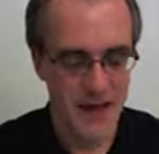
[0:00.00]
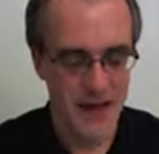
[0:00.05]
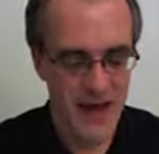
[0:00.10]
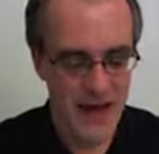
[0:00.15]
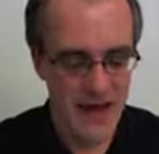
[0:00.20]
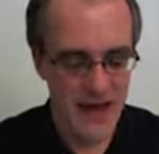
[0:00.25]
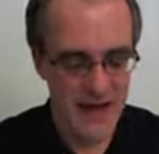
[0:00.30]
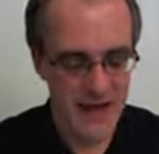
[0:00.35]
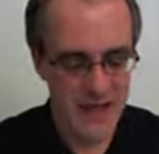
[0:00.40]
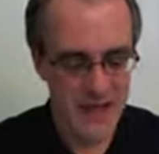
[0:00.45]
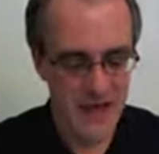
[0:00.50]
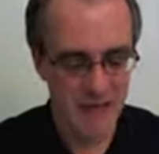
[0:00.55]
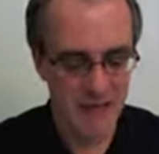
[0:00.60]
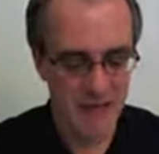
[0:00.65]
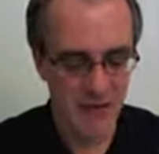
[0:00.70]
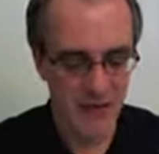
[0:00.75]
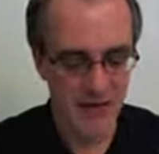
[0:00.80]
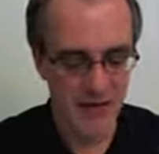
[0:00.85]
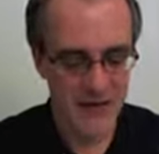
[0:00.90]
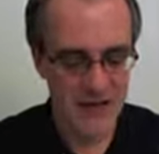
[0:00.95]
And in
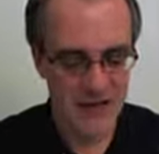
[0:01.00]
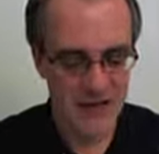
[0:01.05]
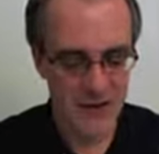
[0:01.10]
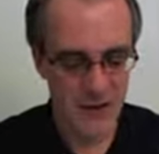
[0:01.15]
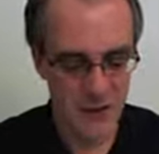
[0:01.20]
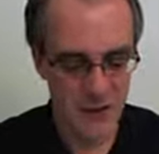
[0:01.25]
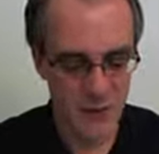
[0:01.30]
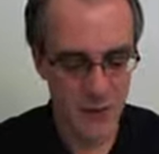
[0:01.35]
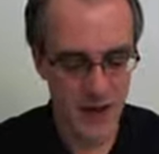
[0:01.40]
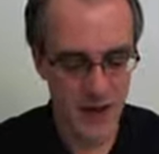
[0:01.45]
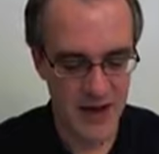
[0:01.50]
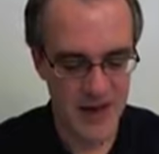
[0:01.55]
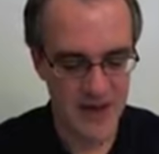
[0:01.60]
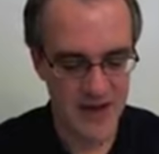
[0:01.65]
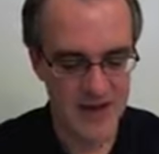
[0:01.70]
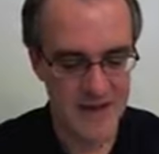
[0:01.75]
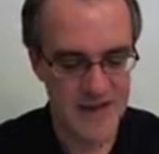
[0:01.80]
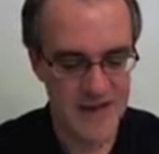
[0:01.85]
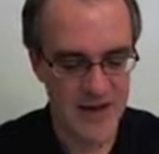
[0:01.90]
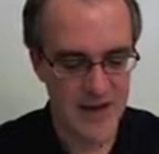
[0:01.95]
general, there are two
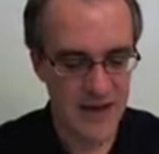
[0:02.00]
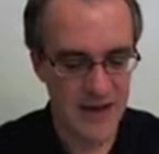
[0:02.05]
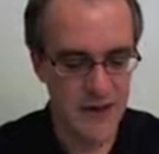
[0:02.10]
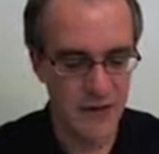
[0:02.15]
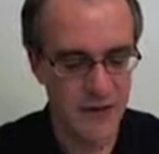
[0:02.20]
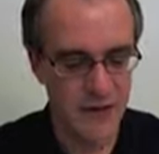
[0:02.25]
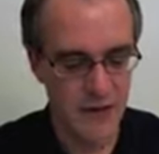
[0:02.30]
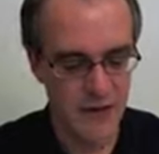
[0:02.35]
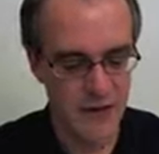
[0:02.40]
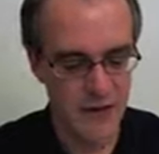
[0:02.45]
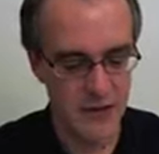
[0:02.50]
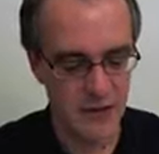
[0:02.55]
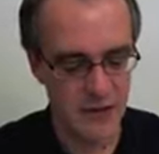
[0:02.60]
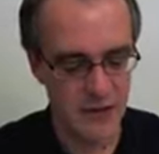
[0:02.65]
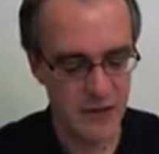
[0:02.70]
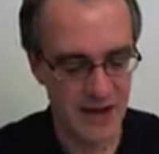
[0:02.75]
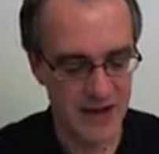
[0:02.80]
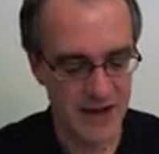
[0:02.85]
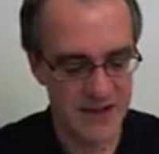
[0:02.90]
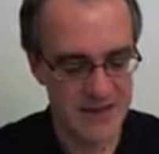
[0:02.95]
ways you can do
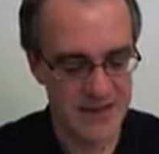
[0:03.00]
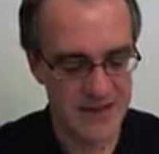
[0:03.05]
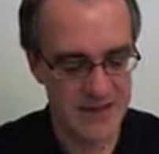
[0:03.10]
this.